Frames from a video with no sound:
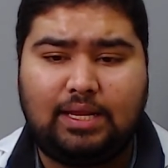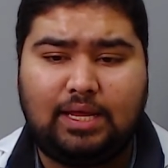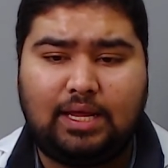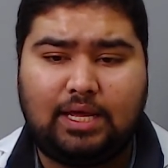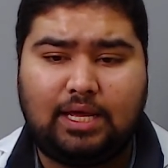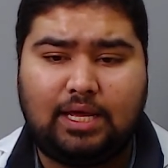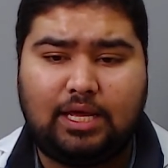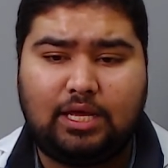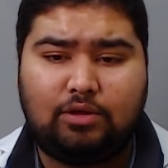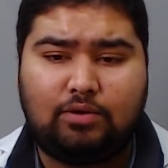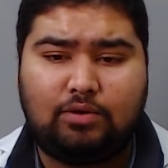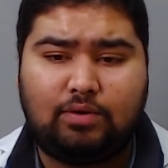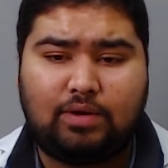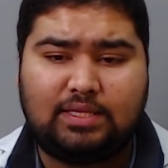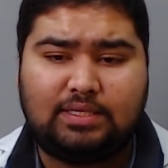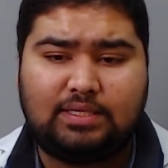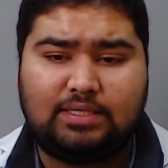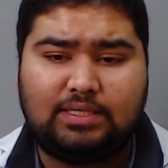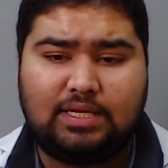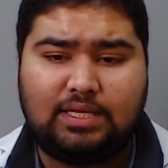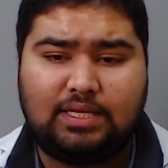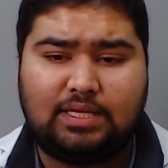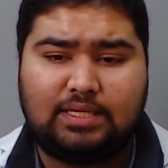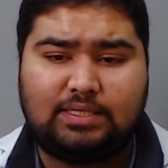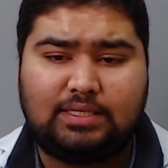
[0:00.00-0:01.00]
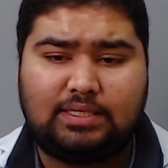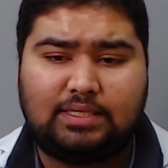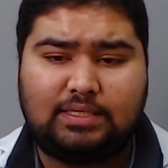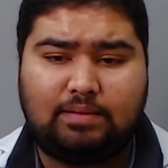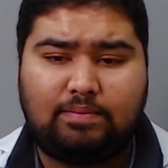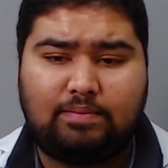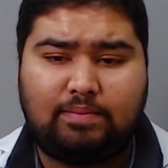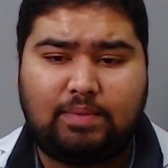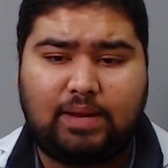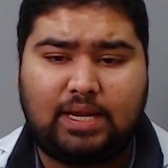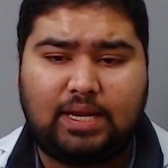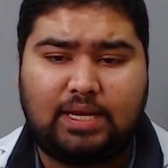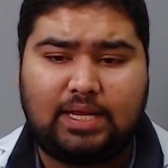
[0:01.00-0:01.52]
Here you can see this is
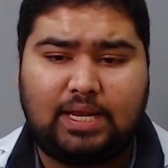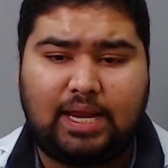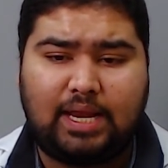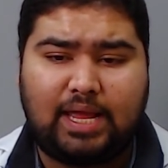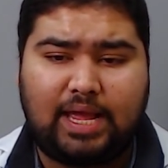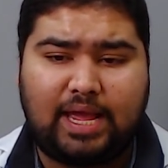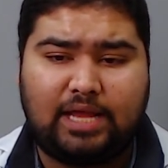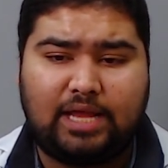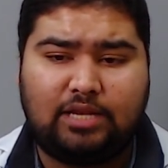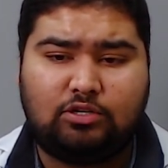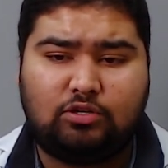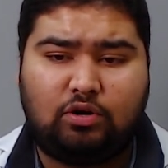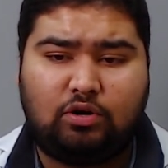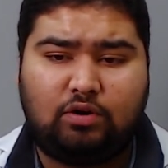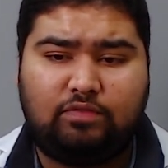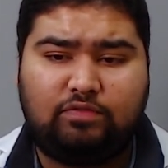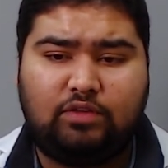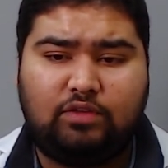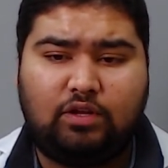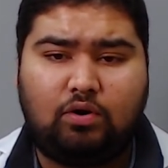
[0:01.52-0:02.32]
the medial end of